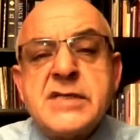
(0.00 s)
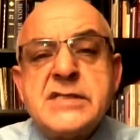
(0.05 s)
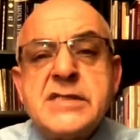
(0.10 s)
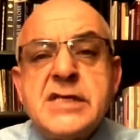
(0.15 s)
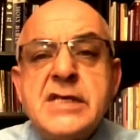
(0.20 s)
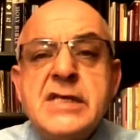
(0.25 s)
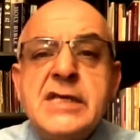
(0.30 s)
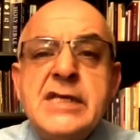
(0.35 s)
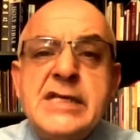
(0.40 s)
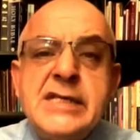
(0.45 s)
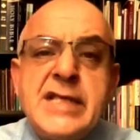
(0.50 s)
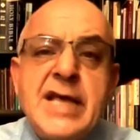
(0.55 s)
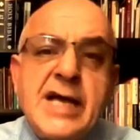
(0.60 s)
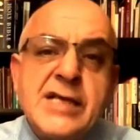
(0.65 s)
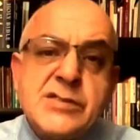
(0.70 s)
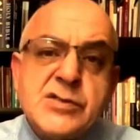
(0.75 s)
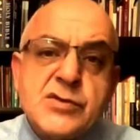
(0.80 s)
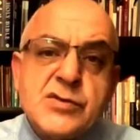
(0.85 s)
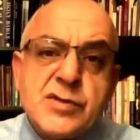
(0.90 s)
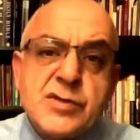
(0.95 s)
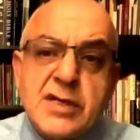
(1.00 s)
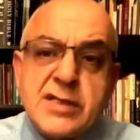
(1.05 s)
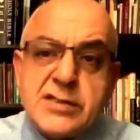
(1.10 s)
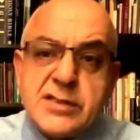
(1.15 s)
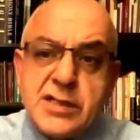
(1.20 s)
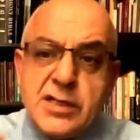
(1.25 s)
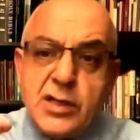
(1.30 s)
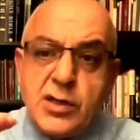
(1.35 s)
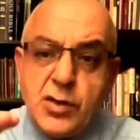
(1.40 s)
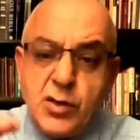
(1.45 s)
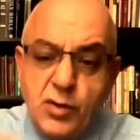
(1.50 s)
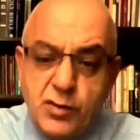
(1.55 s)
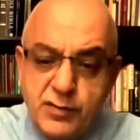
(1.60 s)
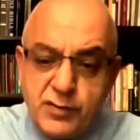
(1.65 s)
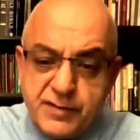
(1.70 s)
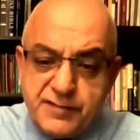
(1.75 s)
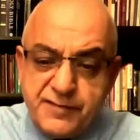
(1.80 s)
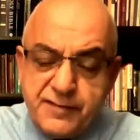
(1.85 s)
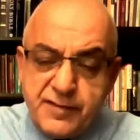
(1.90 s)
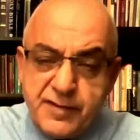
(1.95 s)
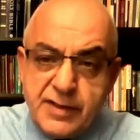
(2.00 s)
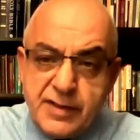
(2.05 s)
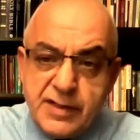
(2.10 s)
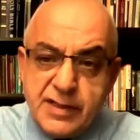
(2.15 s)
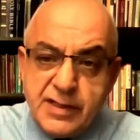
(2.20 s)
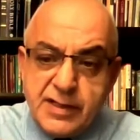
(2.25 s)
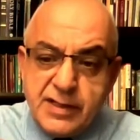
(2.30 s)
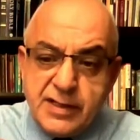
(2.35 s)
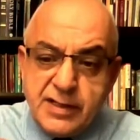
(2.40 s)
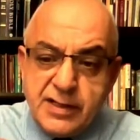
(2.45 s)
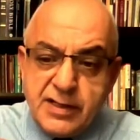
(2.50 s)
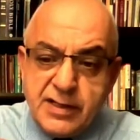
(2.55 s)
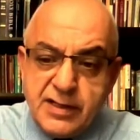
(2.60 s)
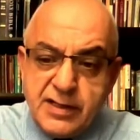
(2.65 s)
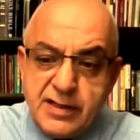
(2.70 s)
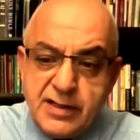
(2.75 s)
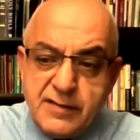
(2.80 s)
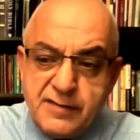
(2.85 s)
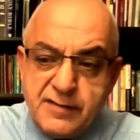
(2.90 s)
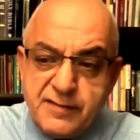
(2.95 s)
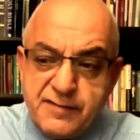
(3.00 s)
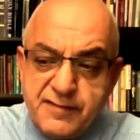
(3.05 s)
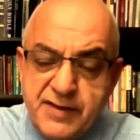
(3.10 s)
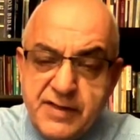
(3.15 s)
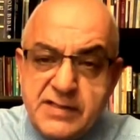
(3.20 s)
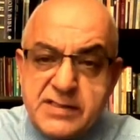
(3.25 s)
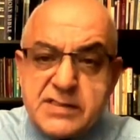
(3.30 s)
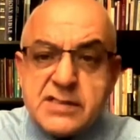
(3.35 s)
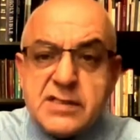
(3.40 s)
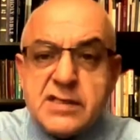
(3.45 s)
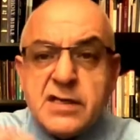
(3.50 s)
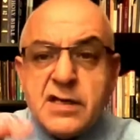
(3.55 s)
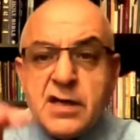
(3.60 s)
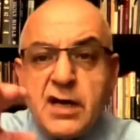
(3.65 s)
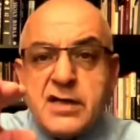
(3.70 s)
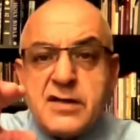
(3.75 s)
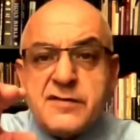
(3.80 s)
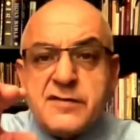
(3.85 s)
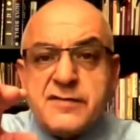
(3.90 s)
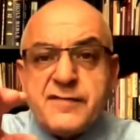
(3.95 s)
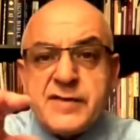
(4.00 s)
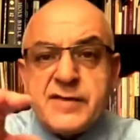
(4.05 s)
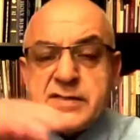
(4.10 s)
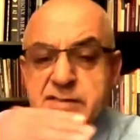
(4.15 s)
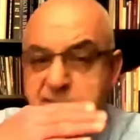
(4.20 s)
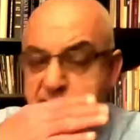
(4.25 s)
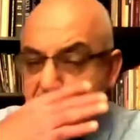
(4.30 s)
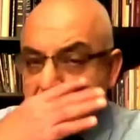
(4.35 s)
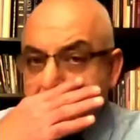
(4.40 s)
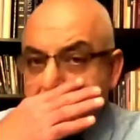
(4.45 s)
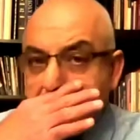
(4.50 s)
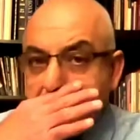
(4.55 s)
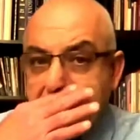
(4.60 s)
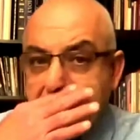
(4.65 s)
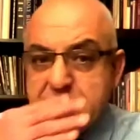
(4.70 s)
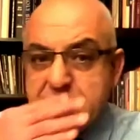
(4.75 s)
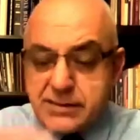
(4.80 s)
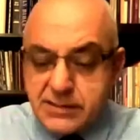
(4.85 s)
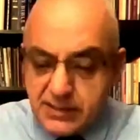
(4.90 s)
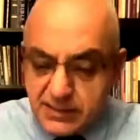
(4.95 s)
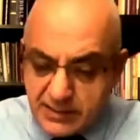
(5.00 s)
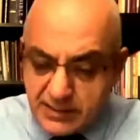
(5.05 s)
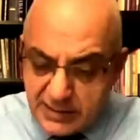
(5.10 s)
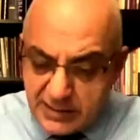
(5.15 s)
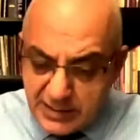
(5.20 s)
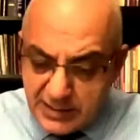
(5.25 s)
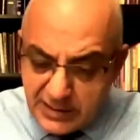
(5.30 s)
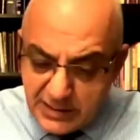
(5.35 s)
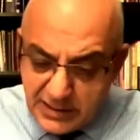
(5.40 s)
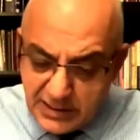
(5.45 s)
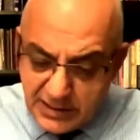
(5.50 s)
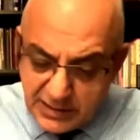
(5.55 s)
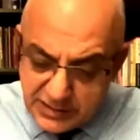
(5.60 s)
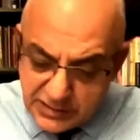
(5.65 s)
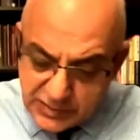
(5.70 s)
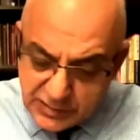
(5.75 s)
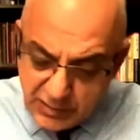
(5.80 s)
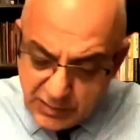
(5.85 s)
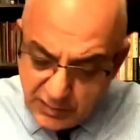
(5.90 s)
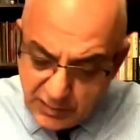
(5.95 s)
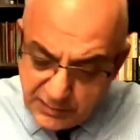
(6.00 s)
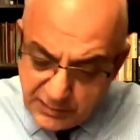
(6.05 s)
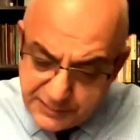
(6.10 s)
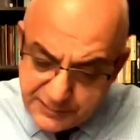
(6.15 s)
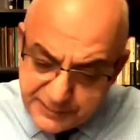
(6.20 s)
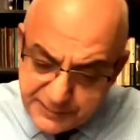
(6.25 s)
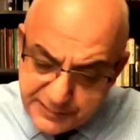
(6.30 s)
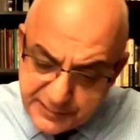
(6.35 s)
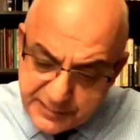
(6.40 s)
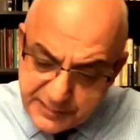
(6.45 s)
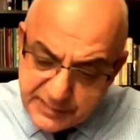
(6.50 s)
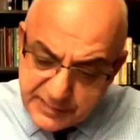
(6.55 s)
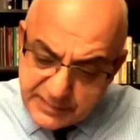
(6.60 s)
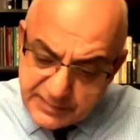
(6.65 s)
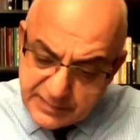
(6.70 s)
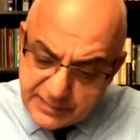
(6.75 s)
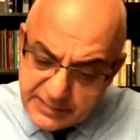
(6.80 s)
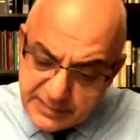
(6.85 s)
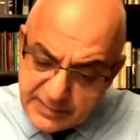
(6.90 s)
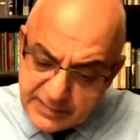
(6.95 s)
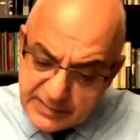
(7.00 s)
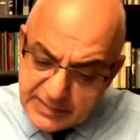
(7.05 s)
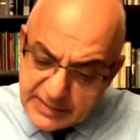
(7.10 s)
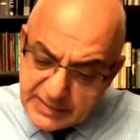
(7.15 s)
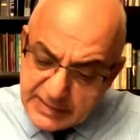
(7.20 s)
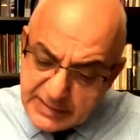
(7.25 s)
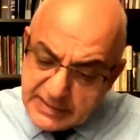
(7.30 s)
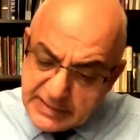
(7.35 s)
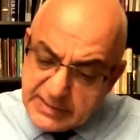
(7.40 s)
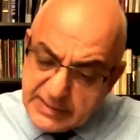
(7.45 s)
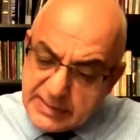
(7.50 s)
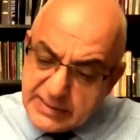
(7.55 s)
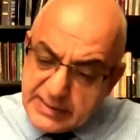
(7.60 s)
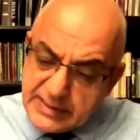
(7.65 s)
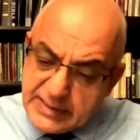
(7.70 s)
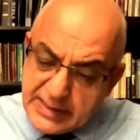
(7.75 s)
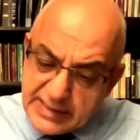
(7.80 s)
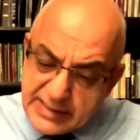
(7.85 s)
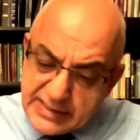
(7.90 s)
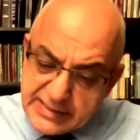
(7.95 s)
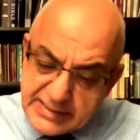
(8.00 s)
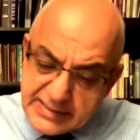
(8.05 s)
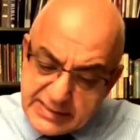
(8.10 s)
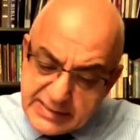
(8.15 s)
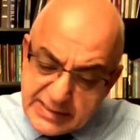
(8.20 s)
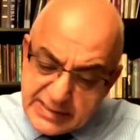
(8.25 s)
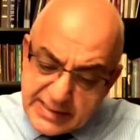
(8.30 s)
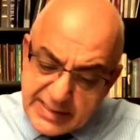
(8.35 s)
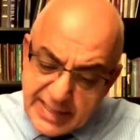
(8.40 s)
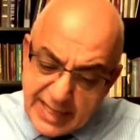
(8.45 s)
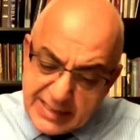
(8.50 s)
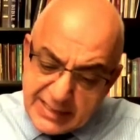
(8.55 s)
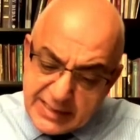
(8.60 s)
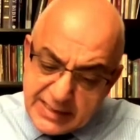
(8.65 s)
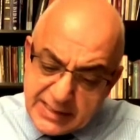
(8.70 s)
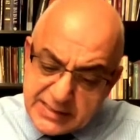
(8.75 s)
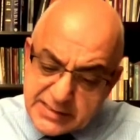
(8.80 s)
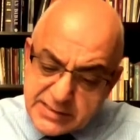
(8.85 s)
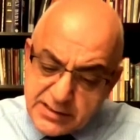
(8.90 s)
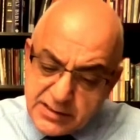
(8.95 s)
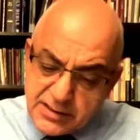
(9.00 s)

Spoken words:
They say Ida Sura, the lower feast, higher feast, Easter. So it says the Catholic